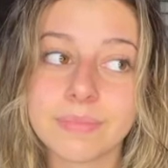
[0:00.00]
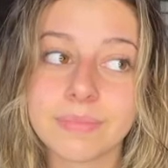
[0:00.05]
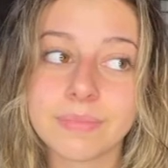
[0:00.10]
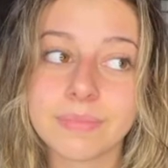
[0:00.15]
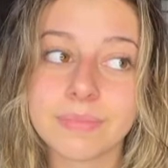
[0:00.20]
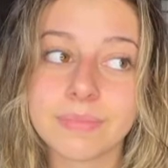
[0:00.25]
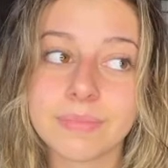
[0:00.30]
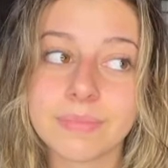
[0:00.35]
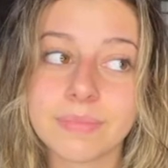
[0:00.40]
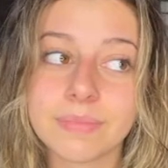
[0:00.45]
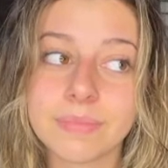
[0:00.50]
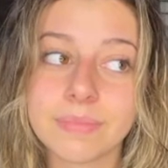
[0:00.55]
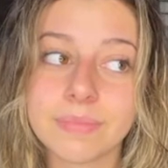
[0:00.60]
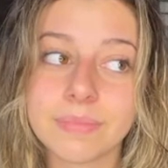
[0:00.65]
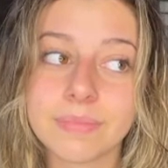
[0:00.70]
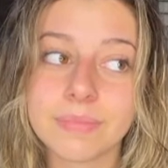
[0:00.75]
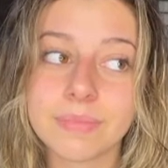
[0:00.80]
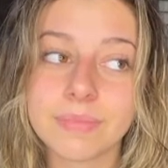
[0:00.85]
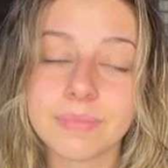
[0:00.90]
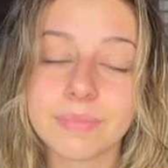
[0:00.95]

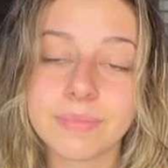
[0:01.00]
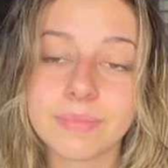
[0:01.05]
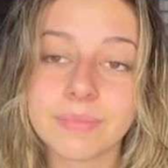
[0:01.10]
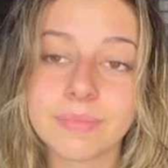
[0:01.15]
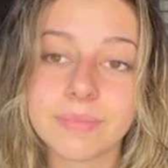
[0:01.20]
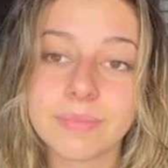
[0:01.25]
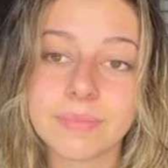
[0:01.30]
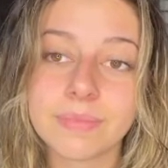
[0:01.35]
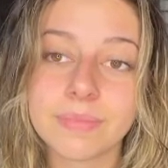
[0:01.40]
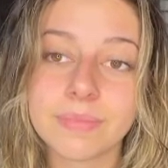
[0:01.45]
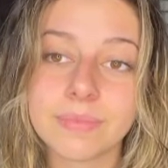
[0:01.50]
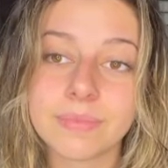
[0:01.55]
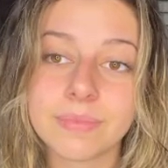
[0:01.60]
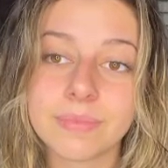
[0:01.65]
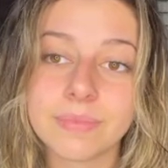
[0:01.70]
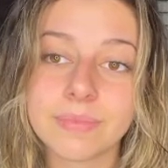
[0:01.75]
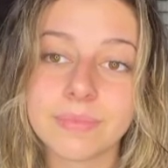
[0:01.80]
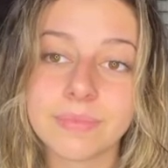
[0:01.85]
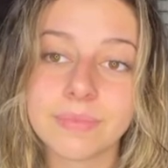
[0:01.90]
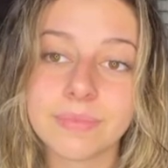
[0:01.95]

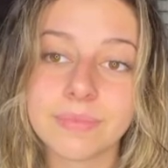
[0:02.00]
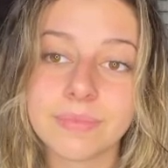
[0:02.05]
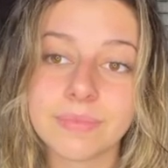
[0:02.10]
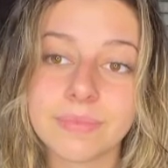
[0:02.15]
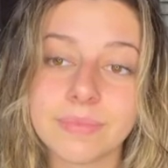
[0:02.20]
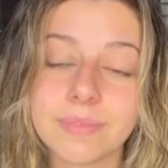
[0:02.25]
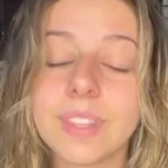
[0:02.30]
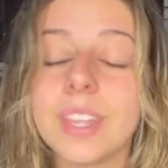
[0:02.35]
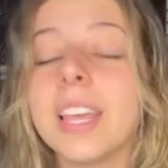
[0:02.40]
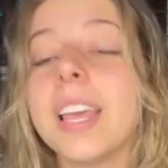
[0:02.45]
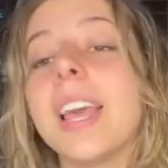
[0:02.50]
(no one is talking)